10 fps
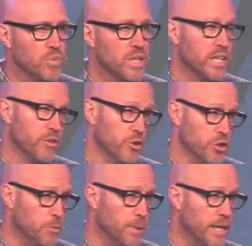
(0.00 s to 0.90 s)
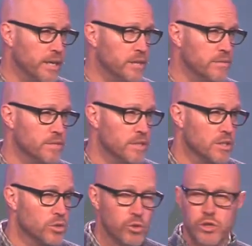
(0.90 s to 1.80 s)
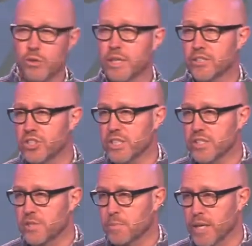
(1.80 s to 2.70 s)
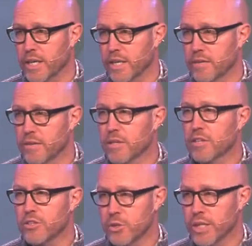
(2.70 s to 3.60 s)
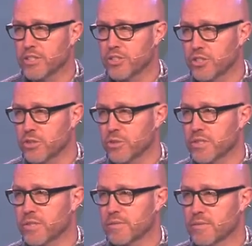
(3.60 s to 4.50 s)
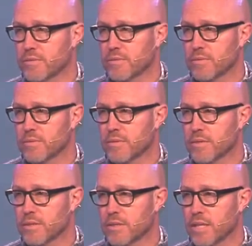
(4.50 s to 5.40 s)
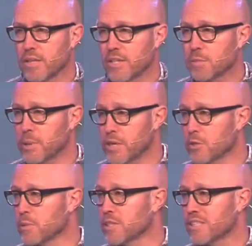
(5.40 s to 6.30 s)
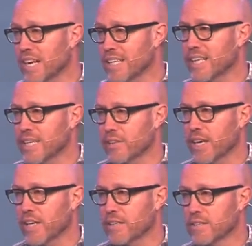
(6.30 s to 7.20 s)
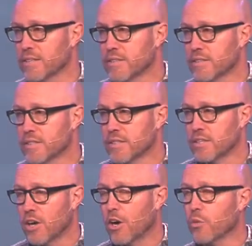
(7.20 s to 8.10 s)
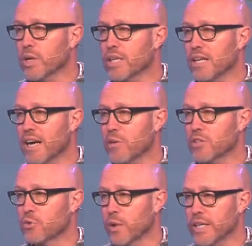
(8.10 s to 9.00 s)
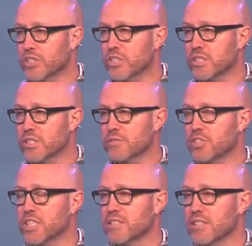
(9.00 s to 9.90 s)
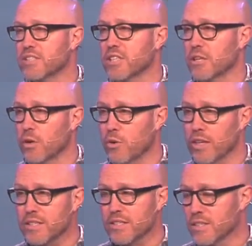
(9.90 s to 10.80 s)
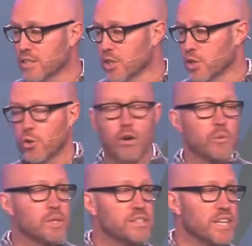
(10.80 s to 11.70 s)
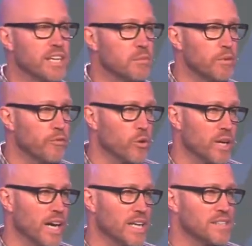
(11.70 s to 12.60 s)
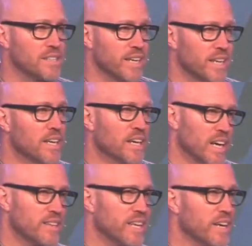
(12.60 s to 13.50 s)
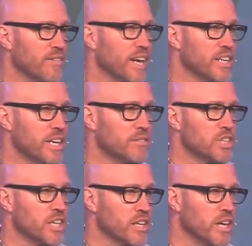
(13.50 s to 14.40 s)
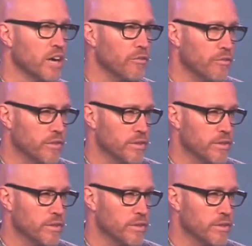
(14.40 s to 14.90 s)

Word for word: either you pay it or you let Jesus pay it. You get to choose. And this parable is highlighting that. Are we allowing the righteousness of Jesus to clothe us? Or are we standing before God saying, I think I've got it, I've done enough?